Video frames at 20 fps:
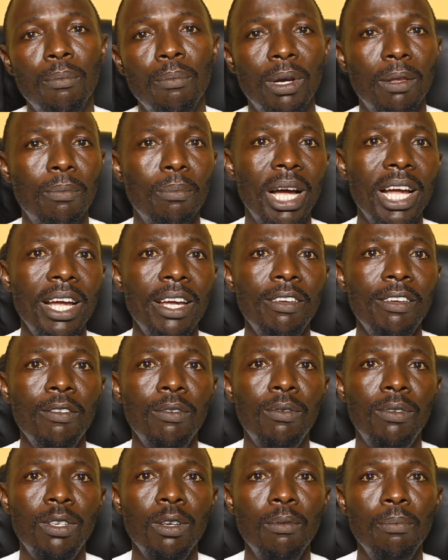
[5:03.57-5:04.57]
But
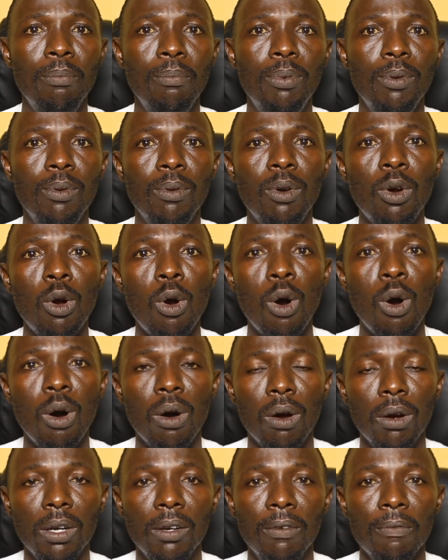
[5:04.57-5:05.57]
my simple
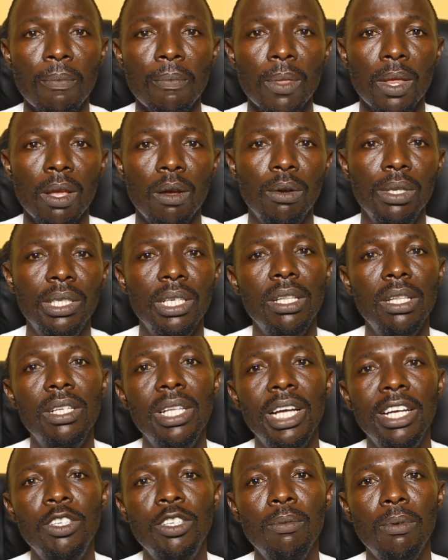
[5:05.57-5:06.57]
call on the
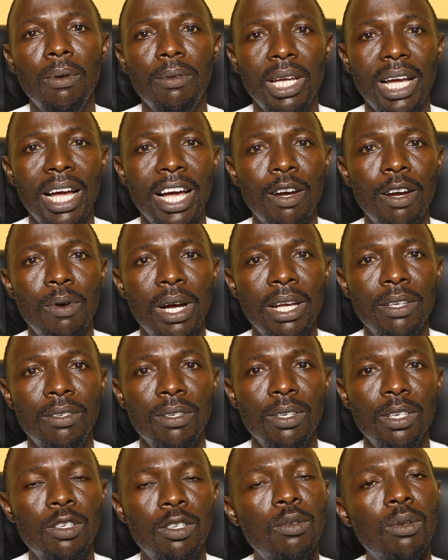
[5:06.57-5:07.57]
leadership of the
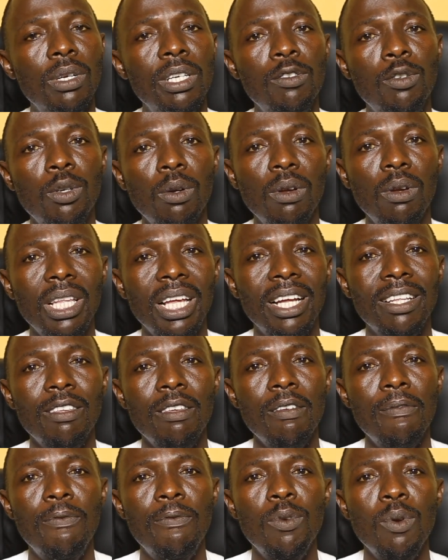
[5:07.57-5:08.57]
IYC is to ensure
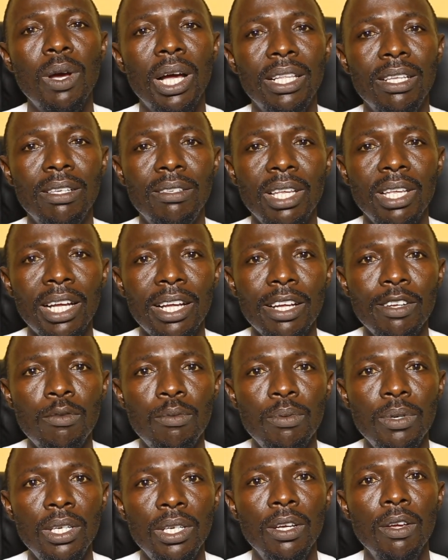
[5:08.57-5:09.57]
that if you are the
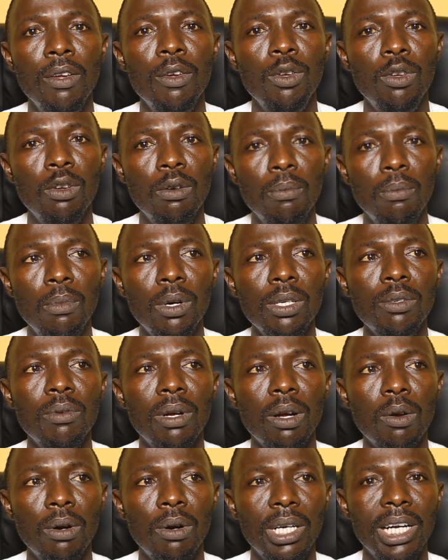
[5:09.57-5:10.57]
secretary, you must
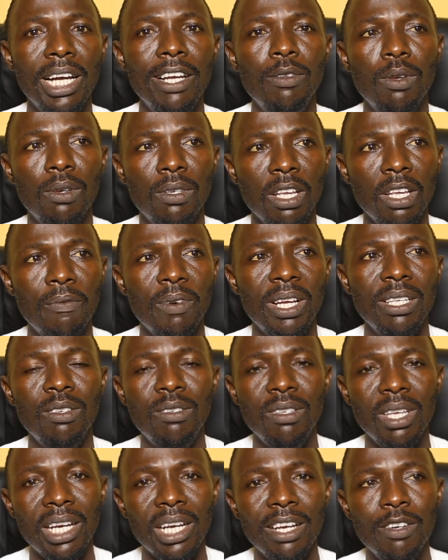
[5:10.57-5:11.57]
recognize yourself as
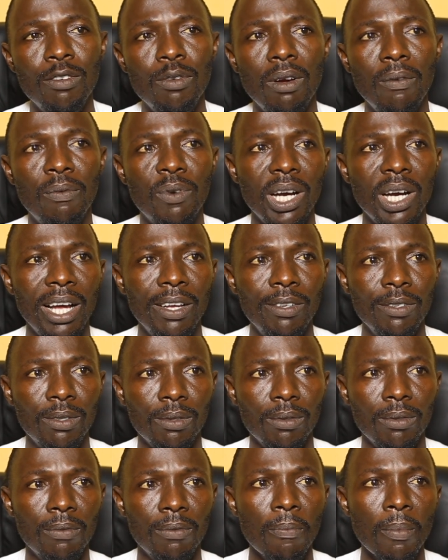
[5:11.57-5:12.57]
the secretary of
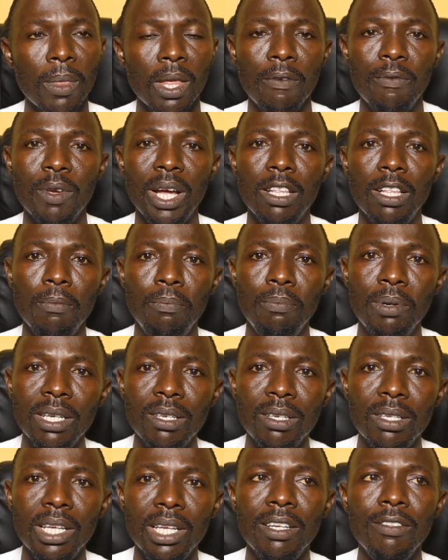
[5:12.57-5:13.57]
council. If you are the
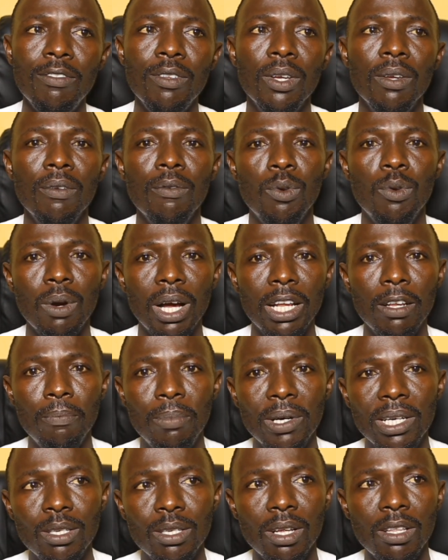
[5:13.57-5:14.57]
president, you are the
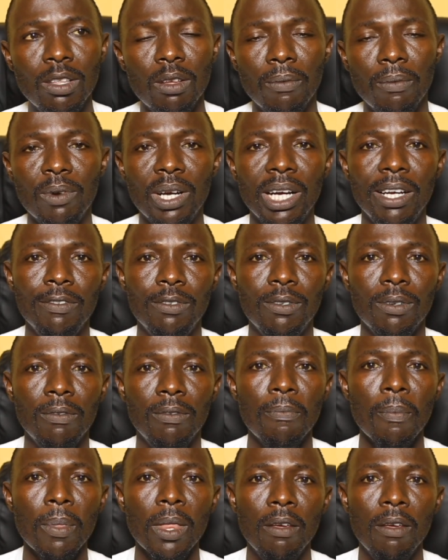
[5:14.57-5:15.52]
president of council.